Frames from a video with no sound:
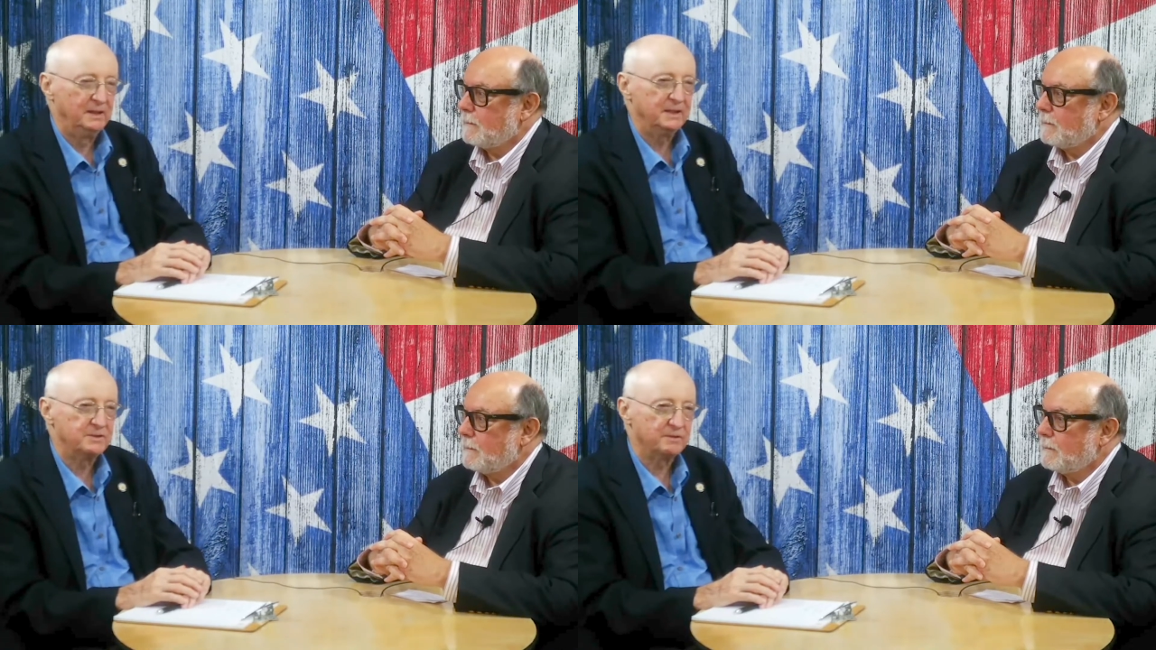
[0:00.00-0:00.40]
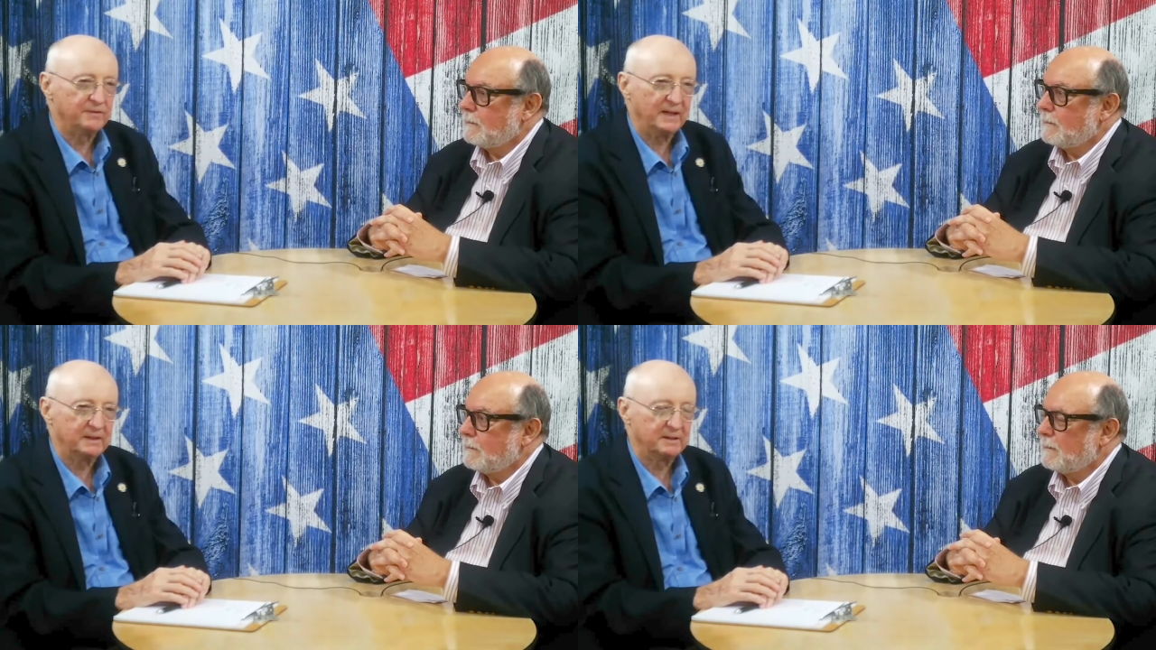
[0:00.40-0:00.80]
Speaker 1: is the
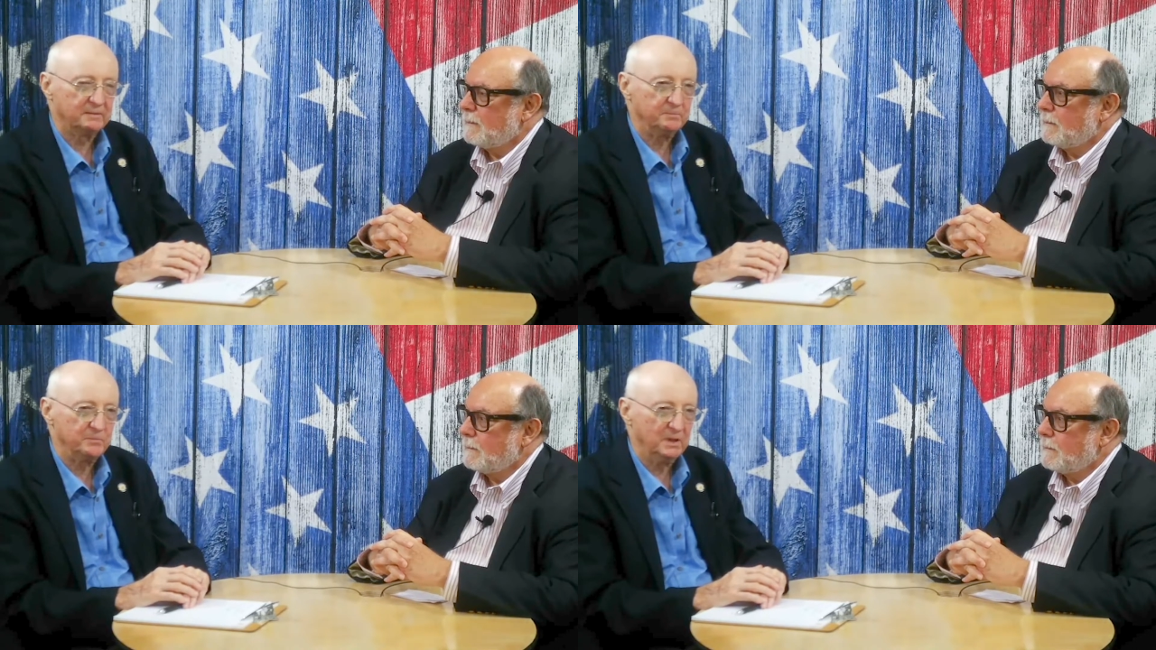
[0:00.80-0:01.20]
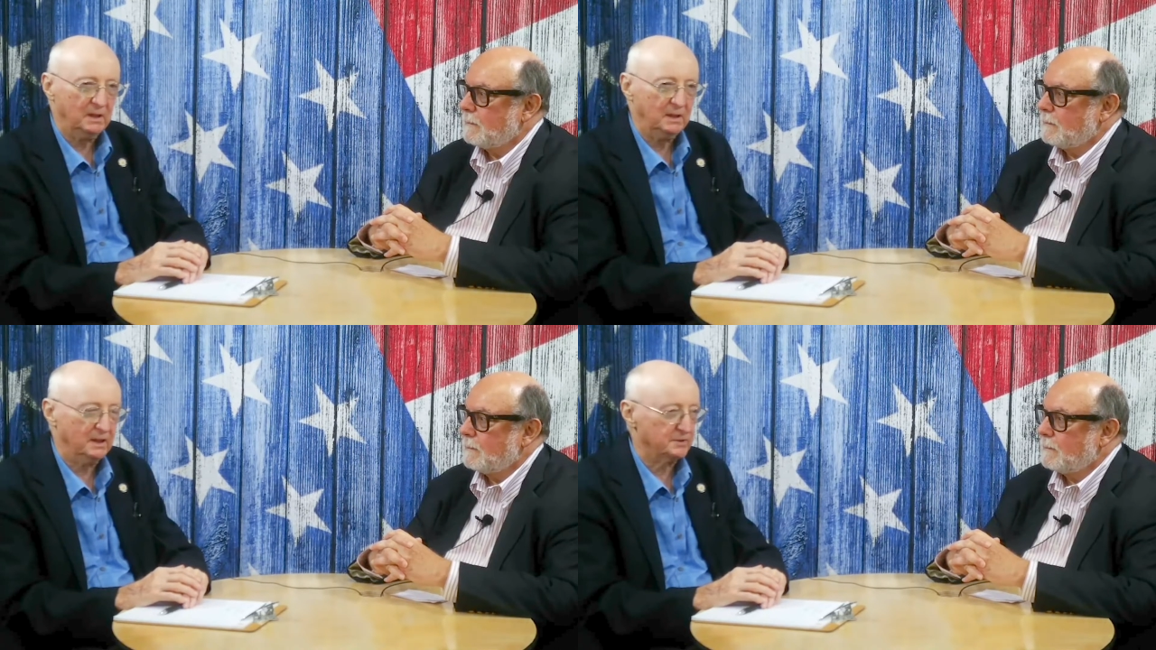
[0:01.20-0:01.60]
fact that
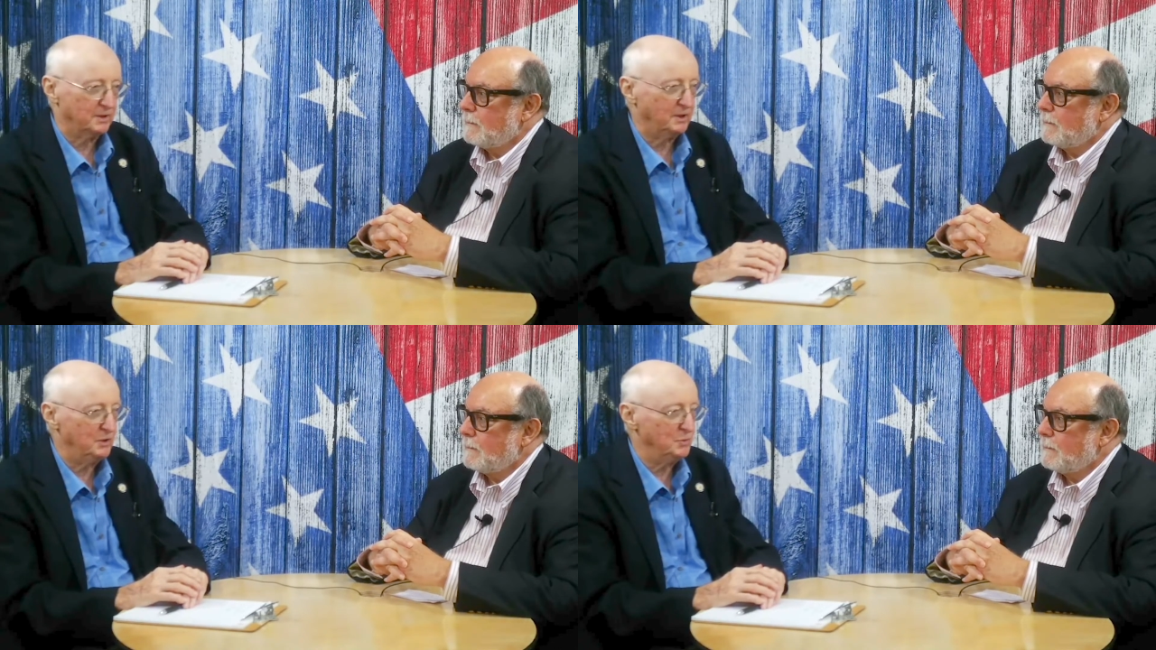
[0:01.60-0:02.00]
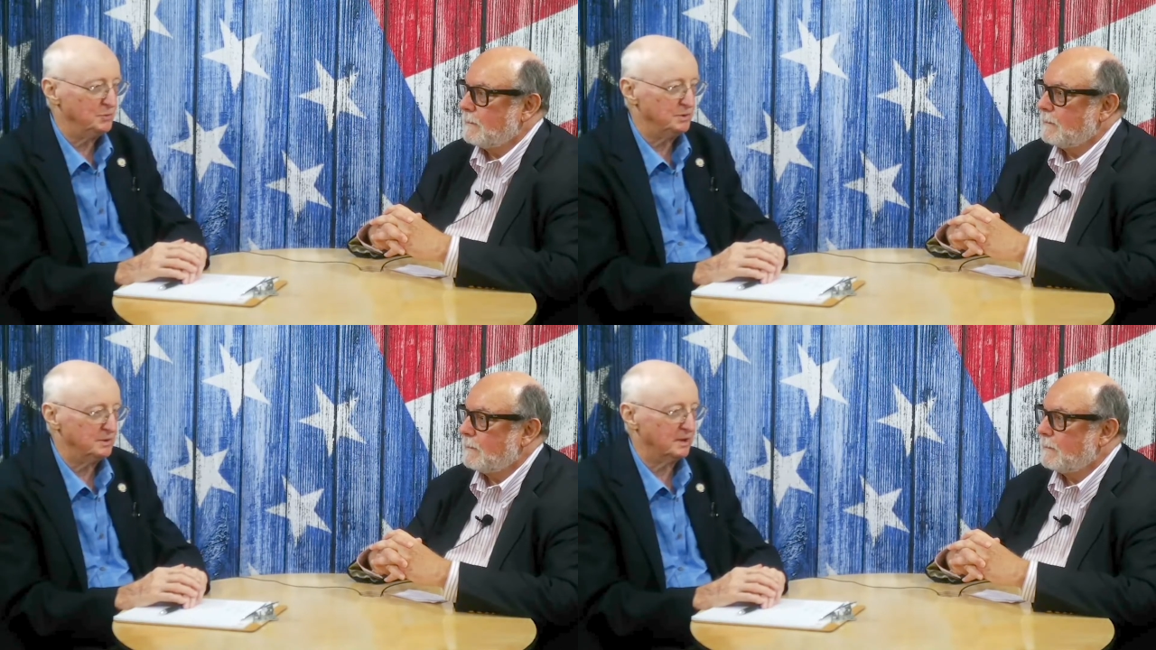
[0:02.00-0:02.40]
he has a
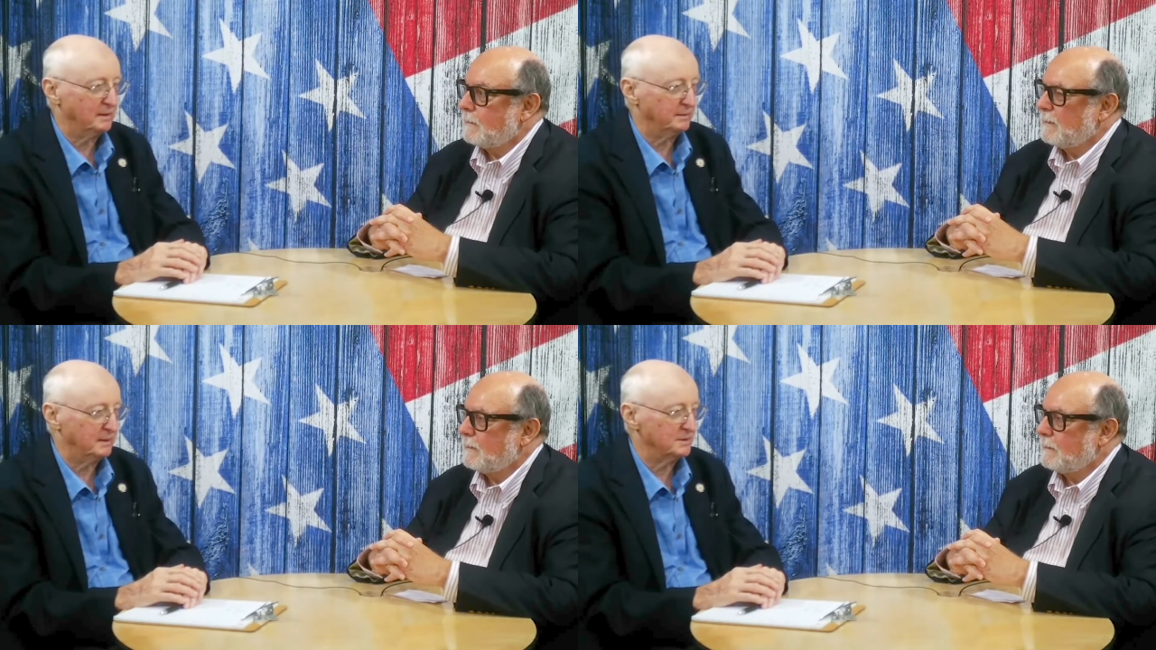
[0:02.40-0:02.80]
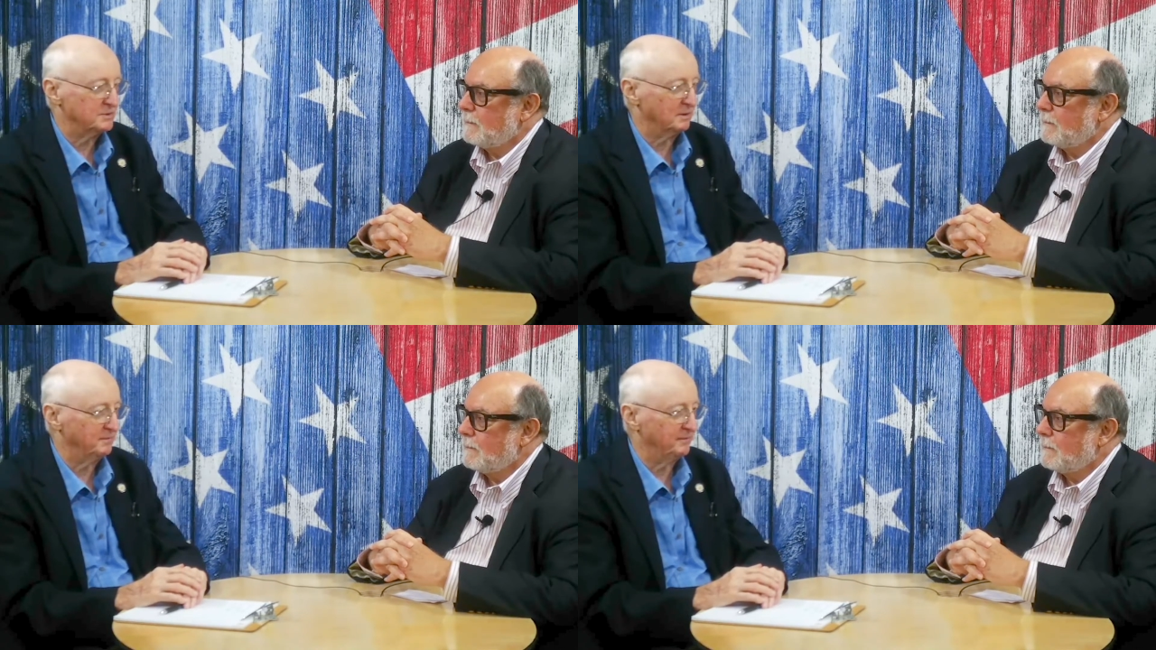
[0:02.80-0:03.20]
huge te-
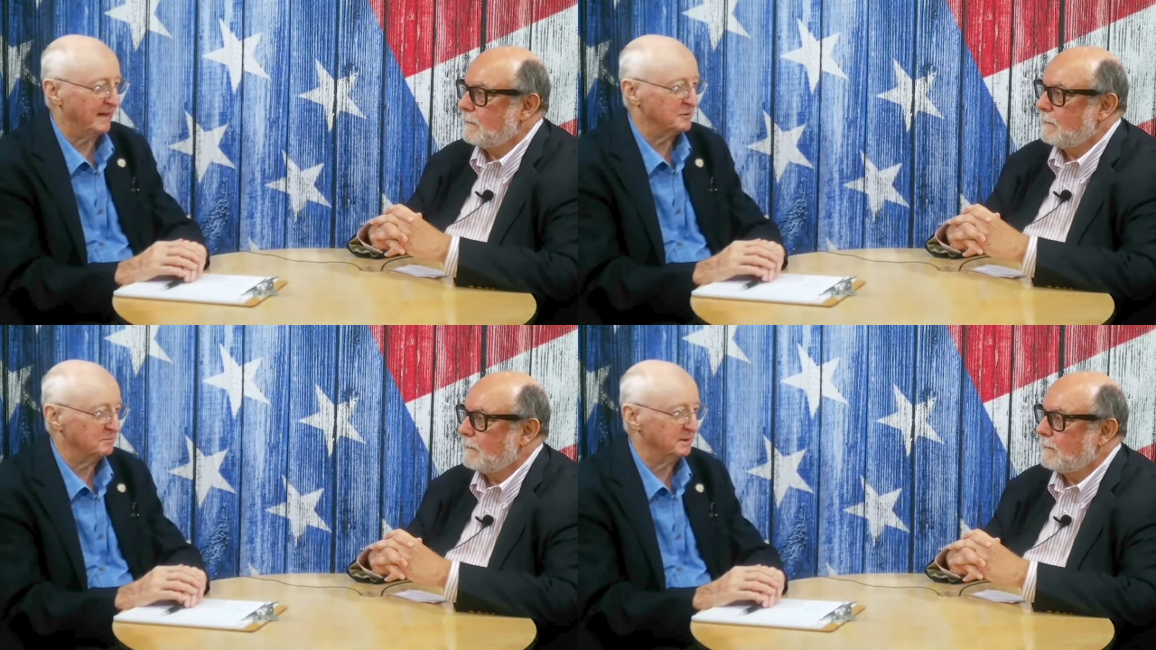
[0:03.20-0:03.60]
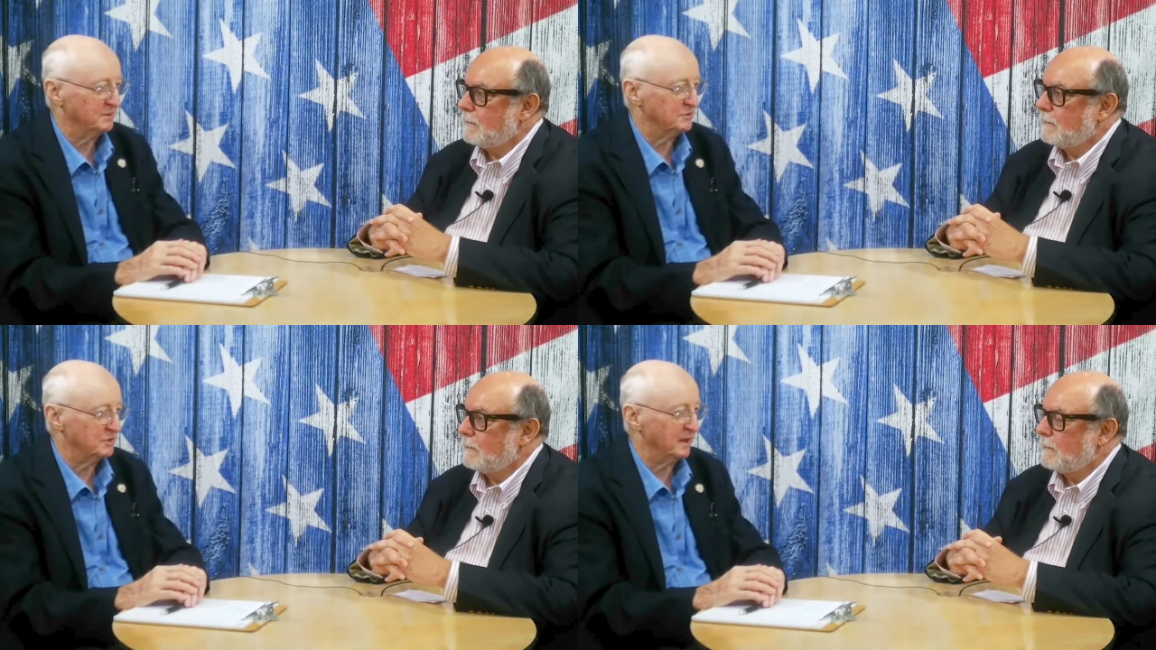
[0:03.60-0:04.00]
Tesla factory
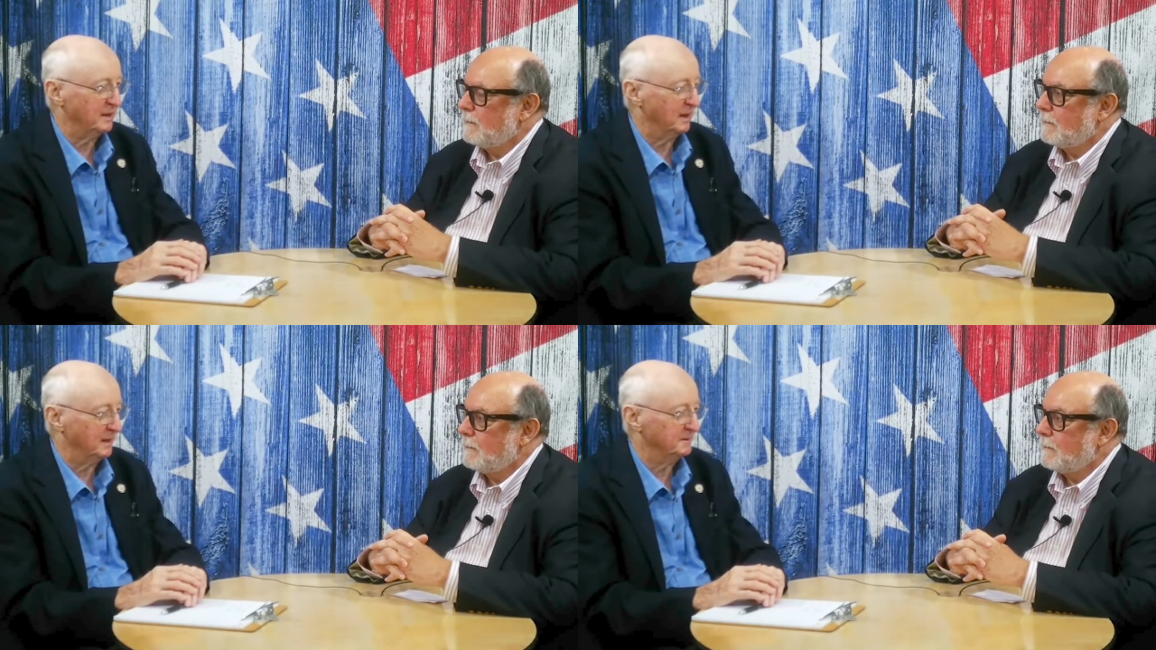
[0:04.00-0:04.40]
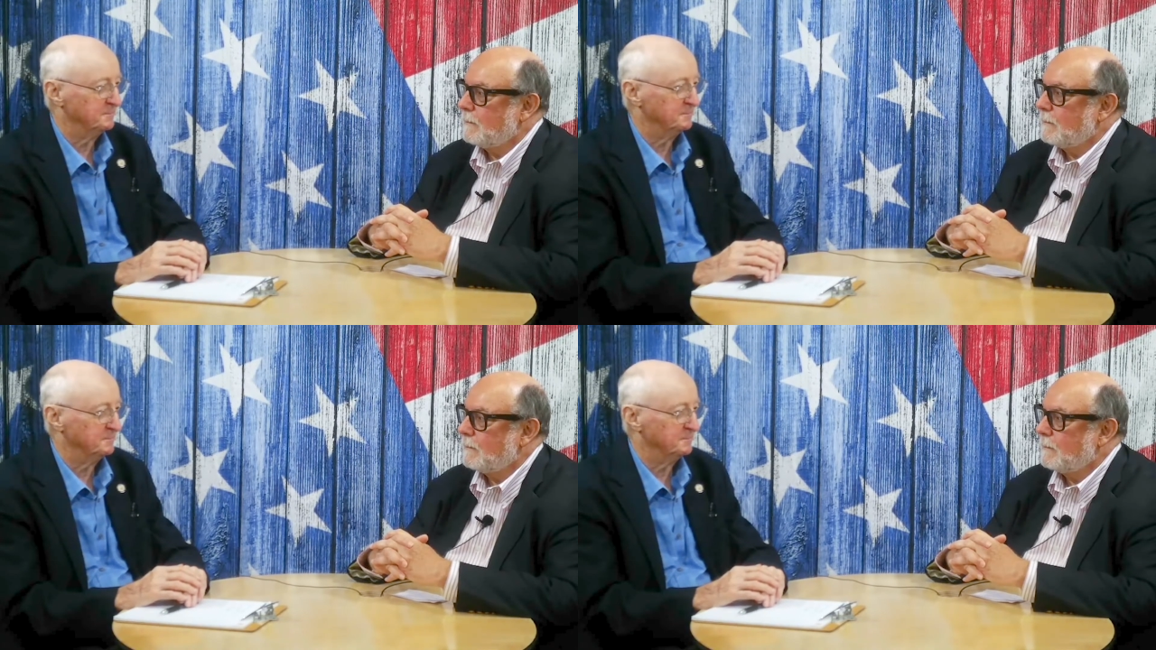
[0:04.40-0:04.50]
in Shanghai.